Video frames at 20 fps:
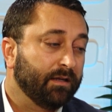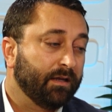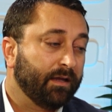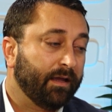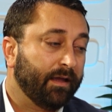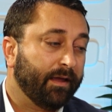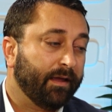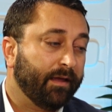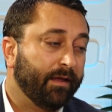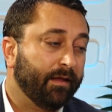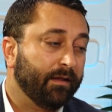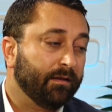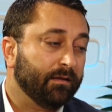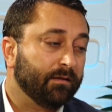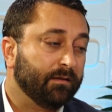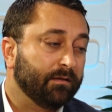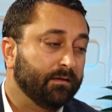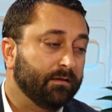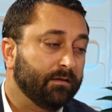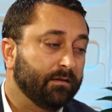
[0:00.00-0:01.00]

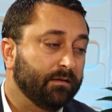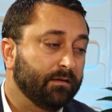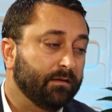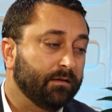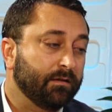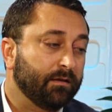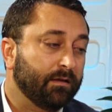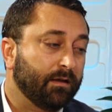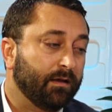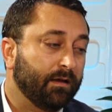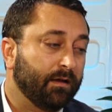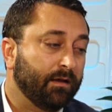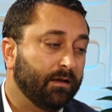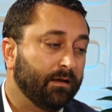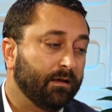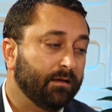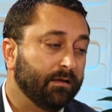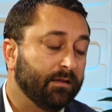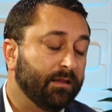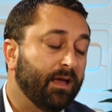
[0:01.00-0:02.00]
And
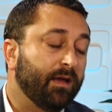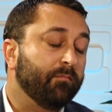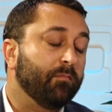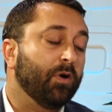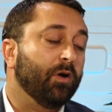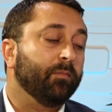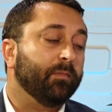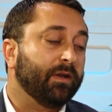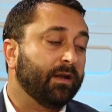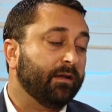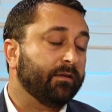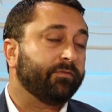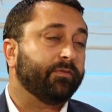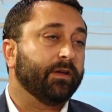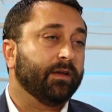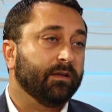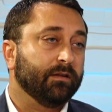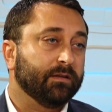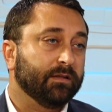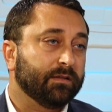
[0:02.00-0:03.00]
in that moment, I
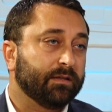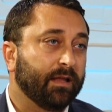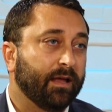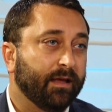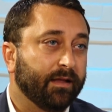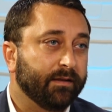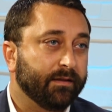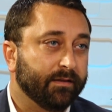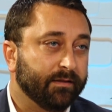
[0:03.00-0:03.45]
failed at that,